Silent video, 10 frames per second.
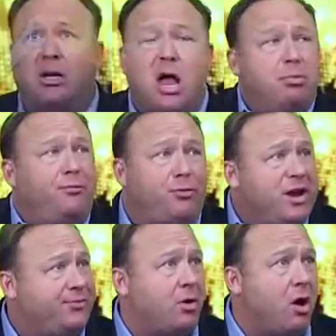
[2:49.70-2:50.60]
a global
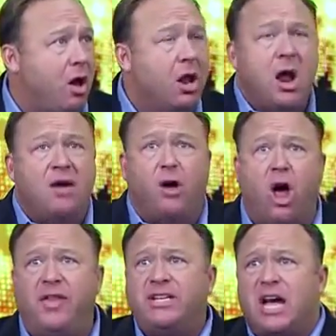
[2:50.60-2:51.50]
free-for-all of
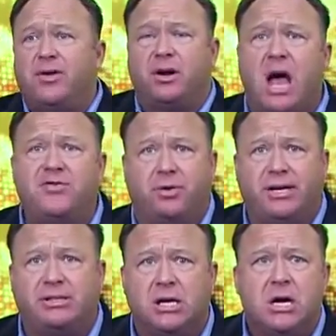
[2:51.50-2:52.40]
all these other
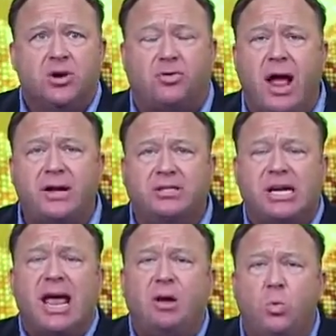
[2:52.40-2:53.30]
countries trying to
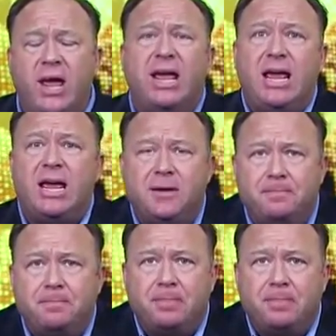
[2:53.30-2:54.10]
say we